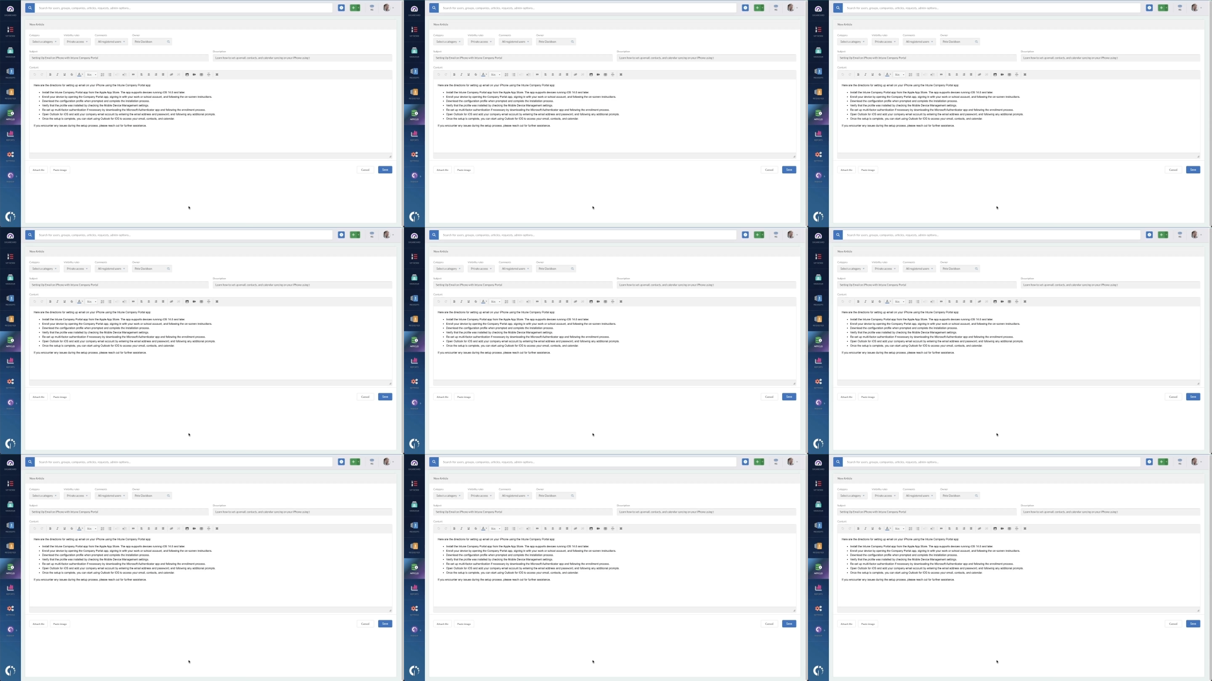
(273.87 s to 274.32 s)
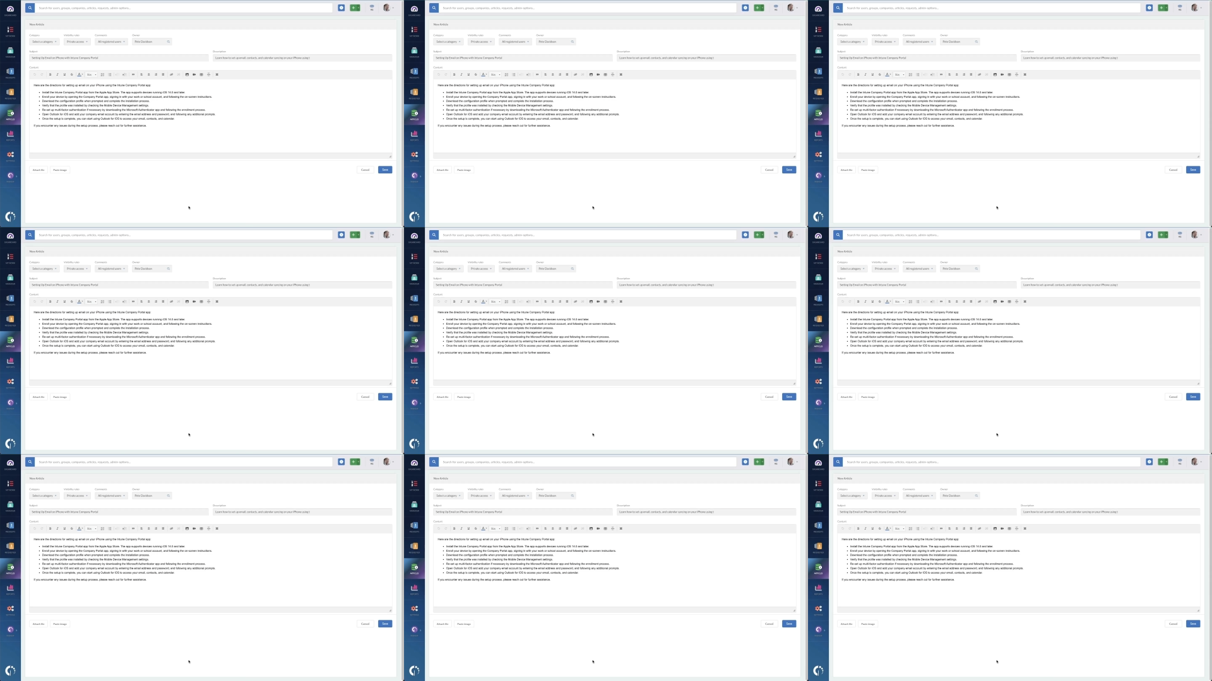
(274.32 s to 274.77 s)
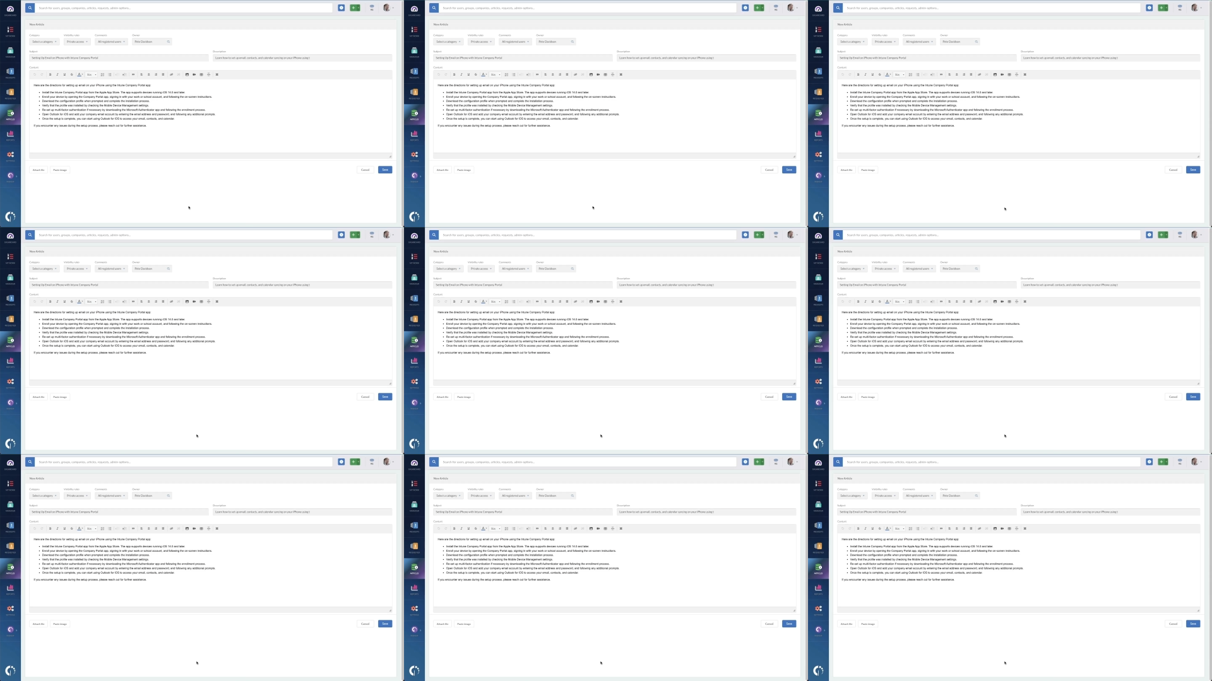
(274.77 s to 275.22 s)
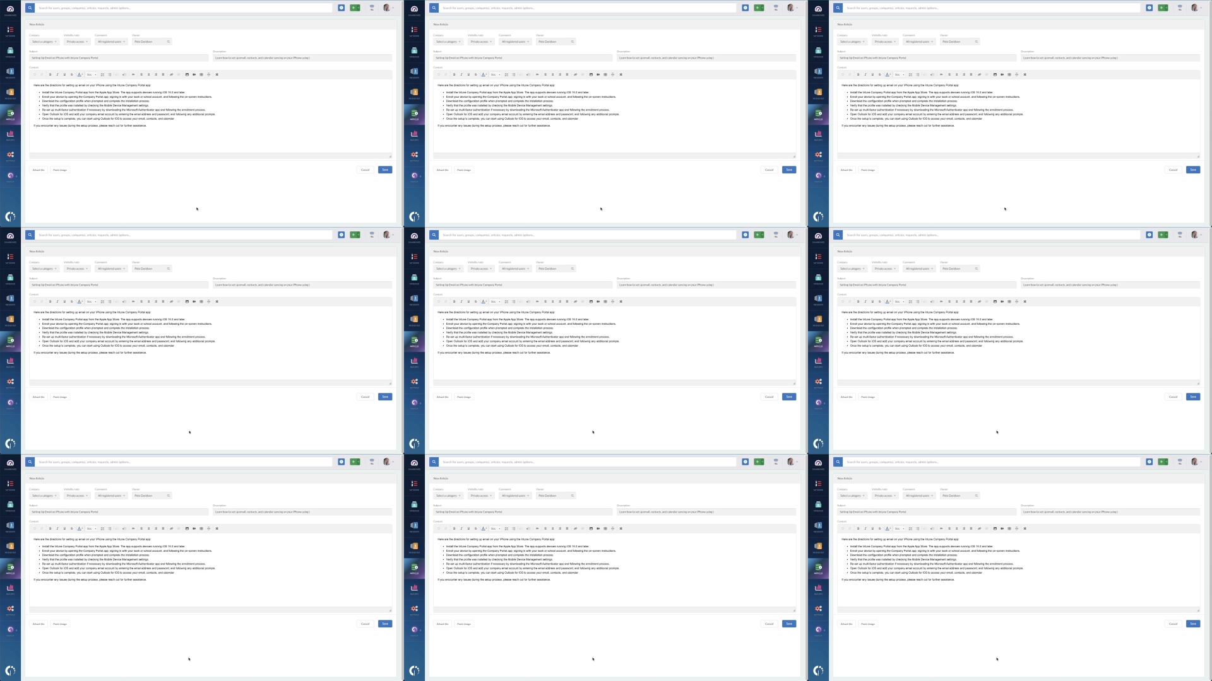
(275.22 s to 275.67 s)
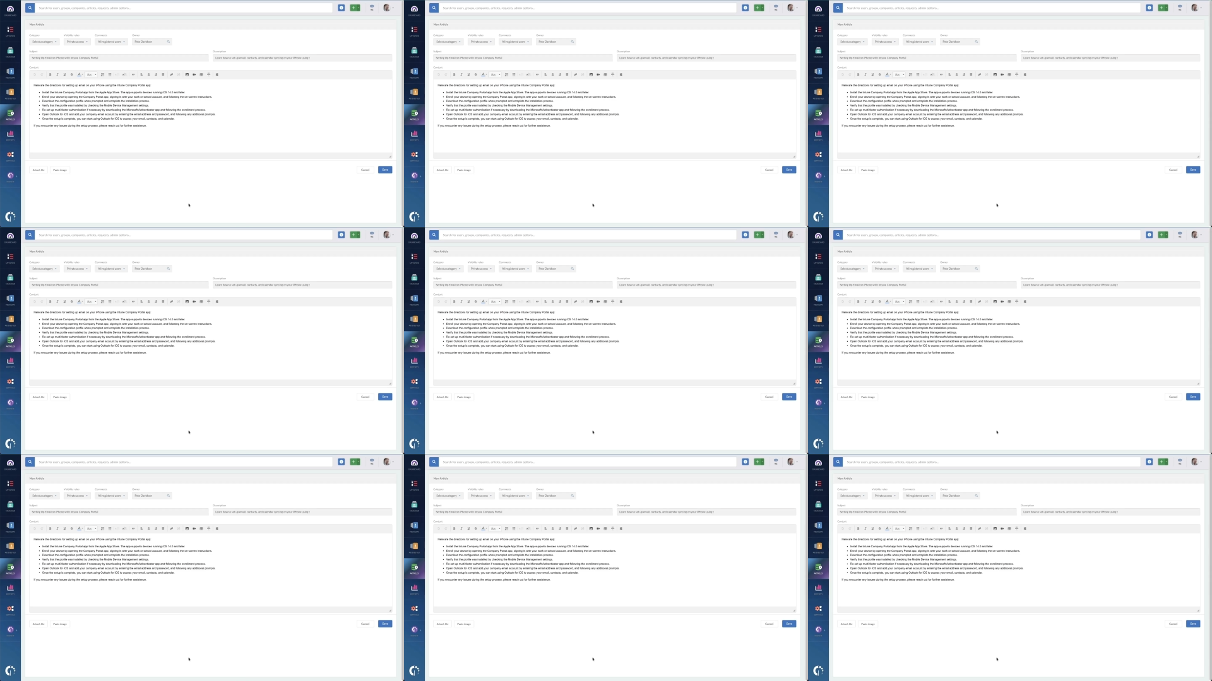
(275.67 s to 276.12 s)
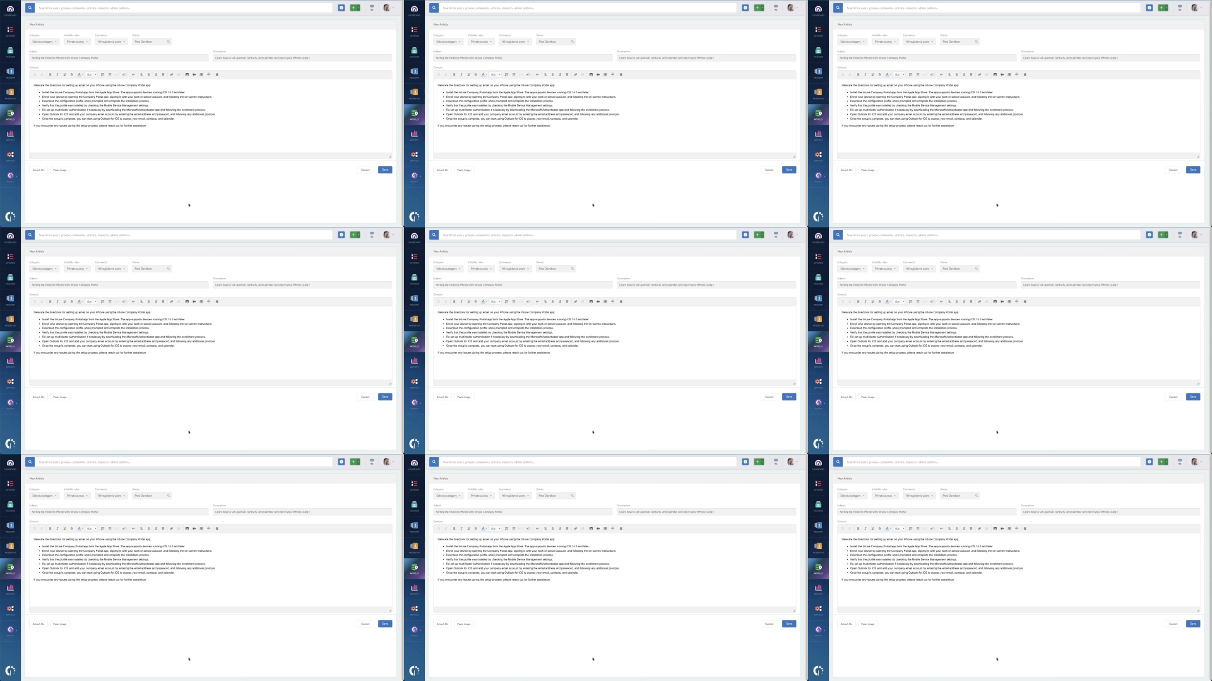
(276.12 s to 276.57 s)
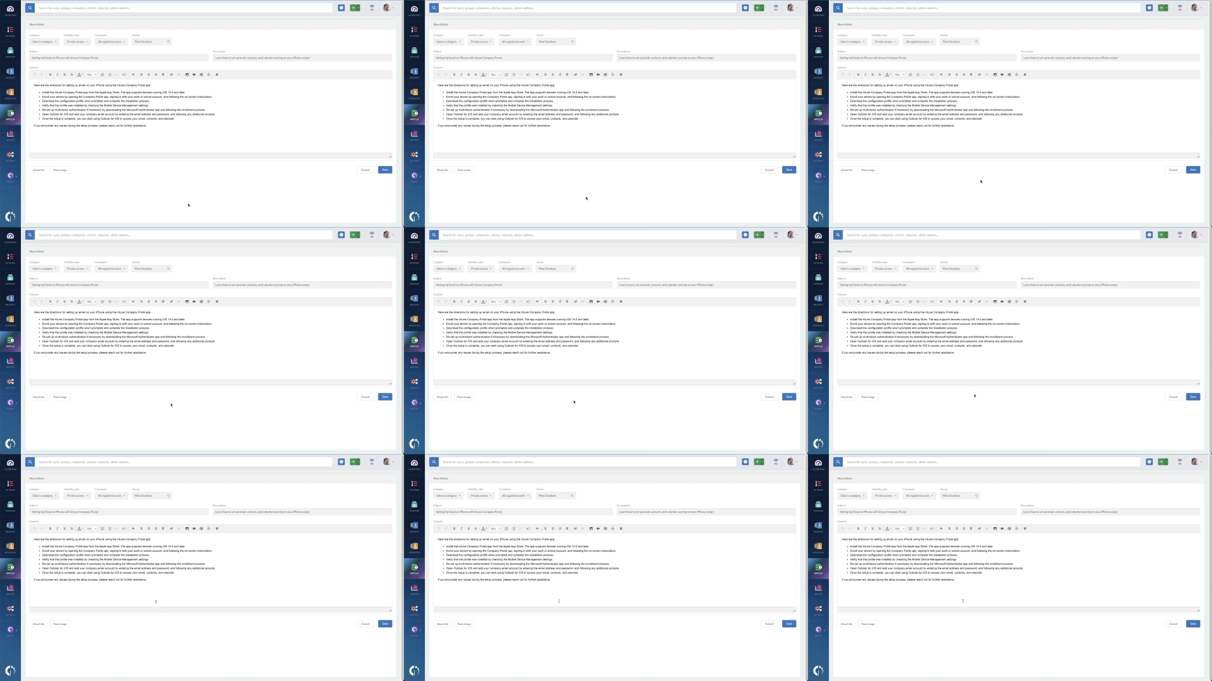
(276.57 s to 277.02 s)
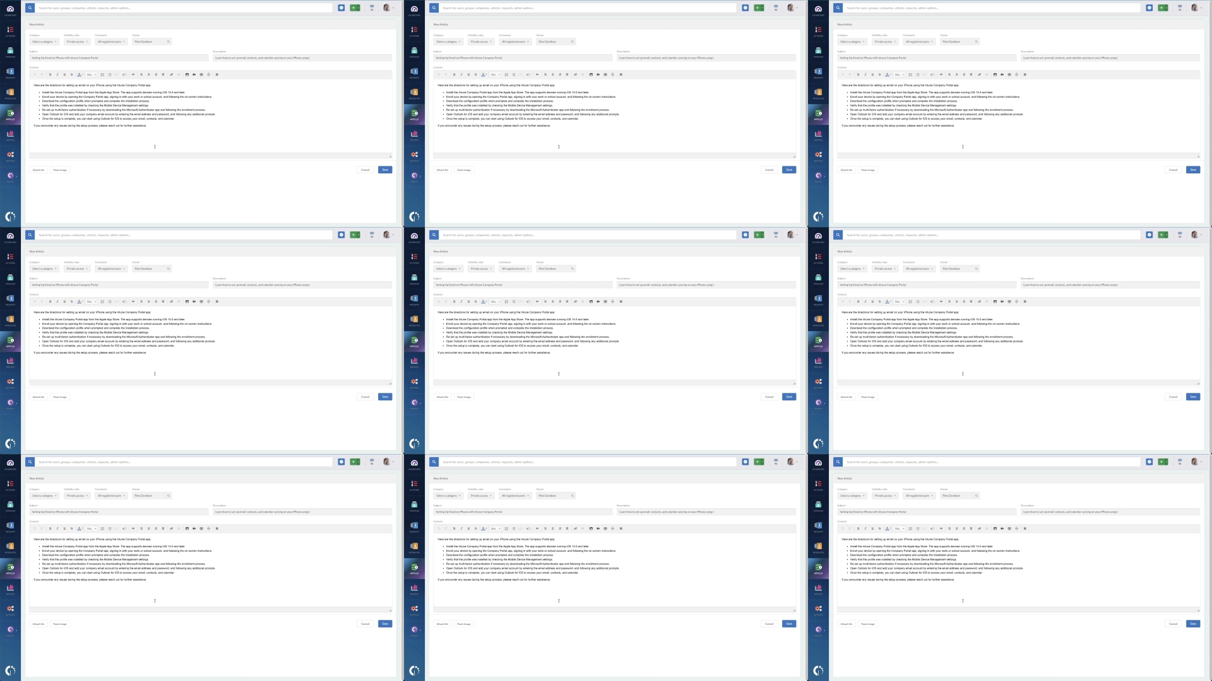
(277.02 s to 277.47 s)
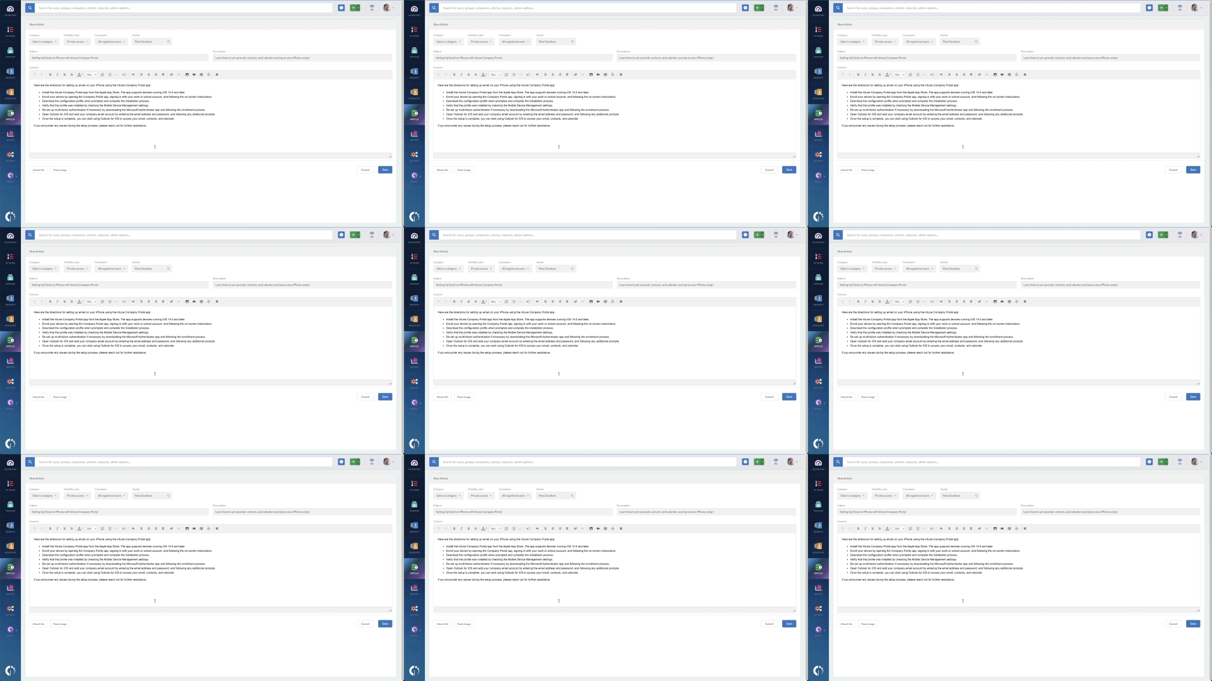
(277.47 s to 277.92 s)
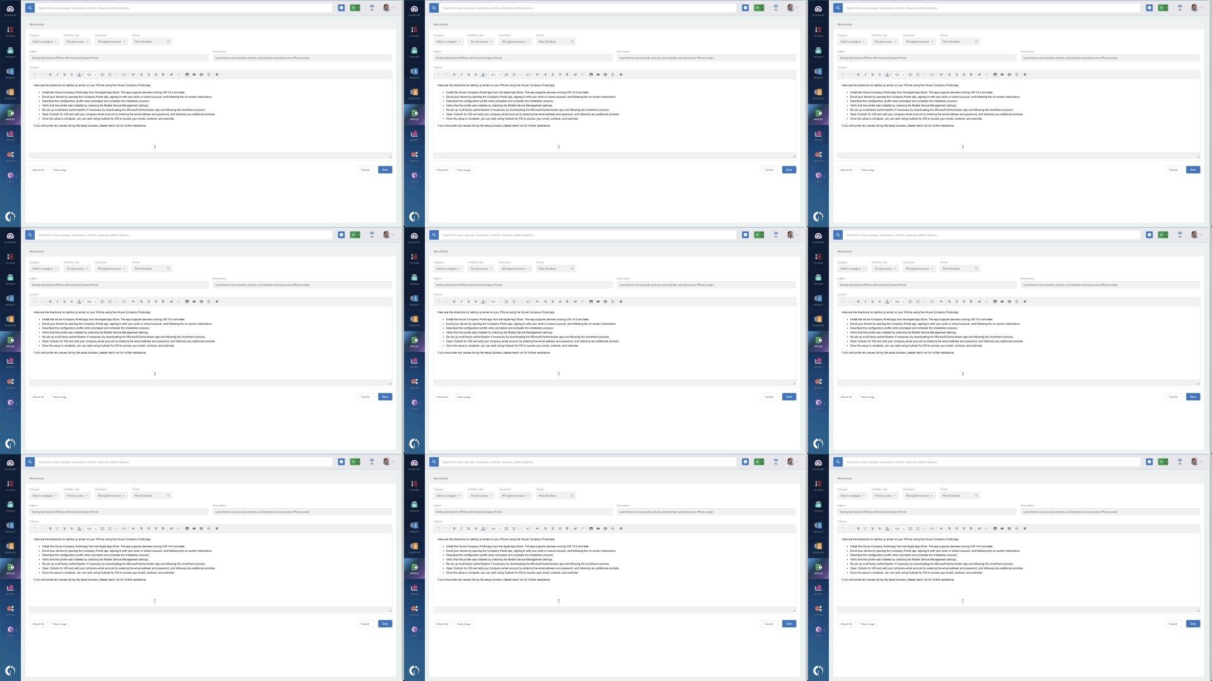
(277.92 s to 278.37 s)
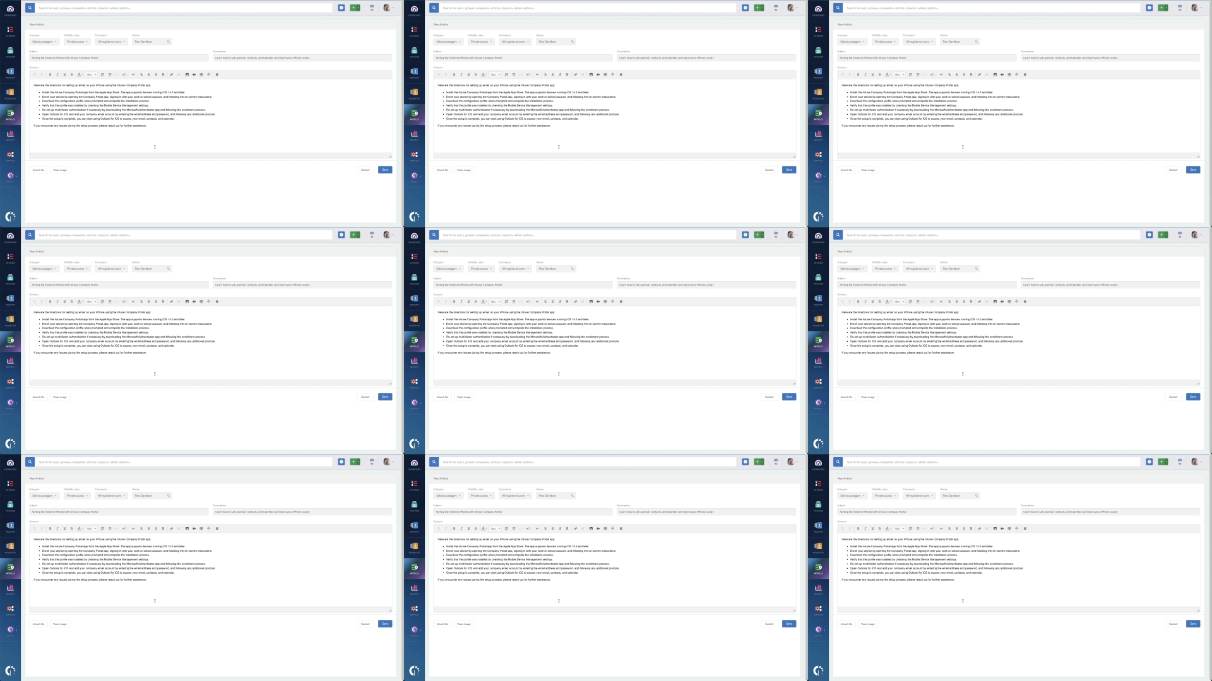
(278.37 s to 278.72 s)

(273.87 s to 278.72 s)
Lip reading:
(no speaker visible)